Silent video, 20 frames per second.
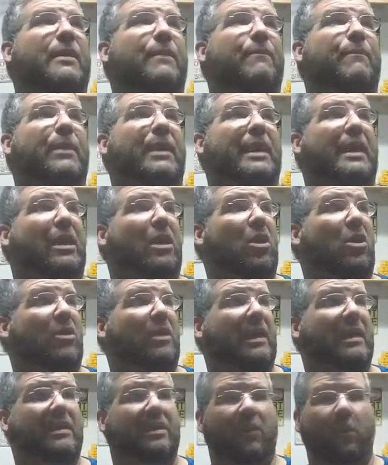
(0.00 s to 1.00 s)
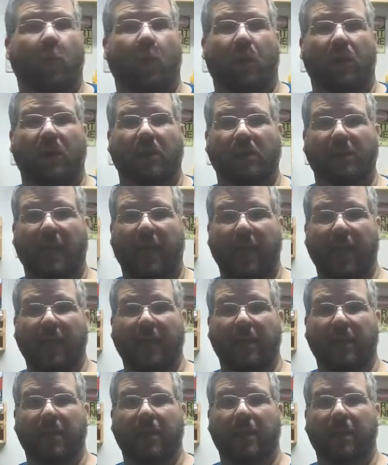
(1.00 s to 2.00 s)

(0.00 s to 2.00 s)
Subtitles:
make it all nice and watertight,